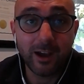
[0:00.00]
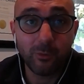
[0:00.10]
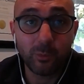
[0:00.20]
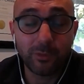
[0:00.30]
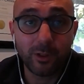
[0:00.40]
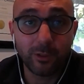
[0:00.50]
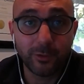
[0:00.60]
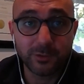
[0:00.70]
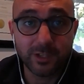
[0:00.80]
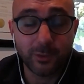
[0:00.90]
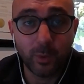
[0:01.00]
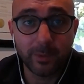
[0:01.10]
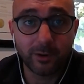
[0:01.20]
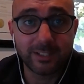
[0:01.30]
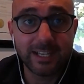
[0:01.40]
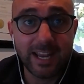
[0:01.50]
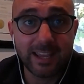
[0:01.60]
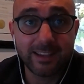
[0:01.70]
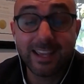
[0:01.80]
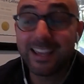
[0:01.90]
with all of those on the webinar
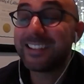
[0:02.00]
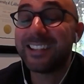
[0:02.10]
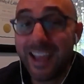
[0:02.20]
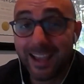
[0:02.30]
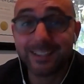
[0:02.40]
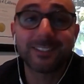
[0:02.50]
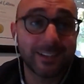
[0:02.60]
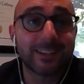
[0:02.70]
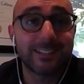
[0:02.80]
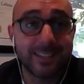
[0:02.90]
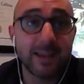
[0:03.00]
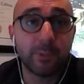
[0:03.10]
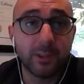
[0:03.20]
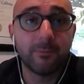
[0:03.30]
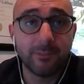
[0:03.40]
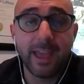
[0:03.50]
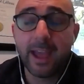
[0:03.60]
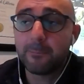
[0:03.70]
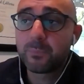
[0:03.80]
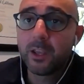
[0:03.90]
today is an excellent example of that.
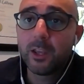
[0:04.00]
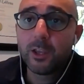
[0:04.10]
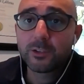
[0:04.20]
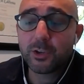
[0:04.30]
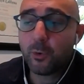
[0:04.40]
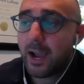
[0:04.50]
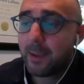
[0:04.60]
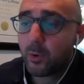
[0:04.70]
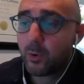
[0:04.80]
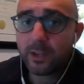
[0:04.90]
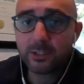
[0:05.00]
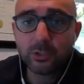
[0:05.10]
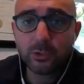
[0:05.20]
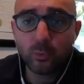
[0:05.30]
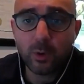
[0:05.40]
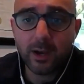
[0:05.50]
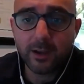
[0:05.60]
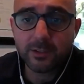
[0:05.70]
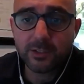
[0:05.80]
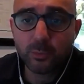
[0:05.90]
So I'm going to
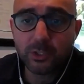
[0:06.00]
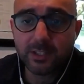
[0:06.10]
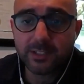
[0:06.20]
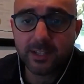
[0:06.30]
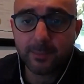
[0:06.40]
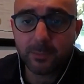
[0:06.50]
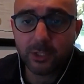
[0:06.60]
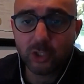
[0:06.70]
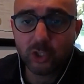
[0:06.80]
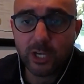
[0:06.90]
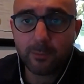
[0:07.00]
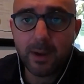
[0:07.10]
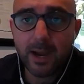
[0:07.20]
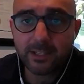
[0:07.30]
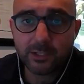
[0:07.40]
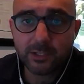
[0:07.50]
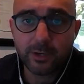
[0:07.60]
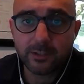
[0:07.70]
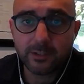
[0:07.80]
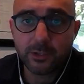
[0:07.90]
switch this up. I'm going to share my
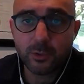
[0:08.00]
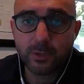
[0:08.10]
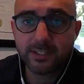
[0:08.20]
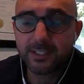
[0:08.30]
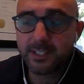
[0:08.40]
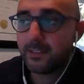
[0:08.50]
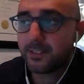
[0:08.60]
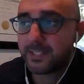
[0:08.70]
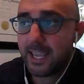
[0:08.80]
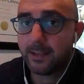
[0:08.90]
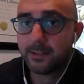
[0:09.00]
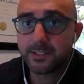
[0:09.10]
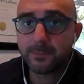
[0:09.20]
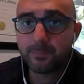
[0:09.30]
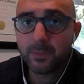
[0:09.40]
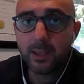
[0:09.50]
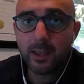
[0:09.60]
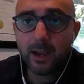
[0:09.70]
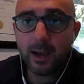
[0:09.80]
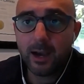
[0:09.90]
screen so you can see this case.
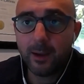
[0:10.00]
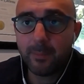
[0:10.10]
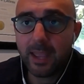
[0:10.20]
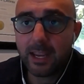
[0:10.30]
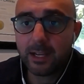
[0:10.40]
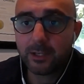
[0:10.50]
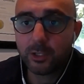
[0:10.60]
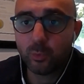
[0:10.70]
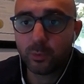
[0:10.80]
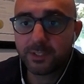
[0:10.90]
And you will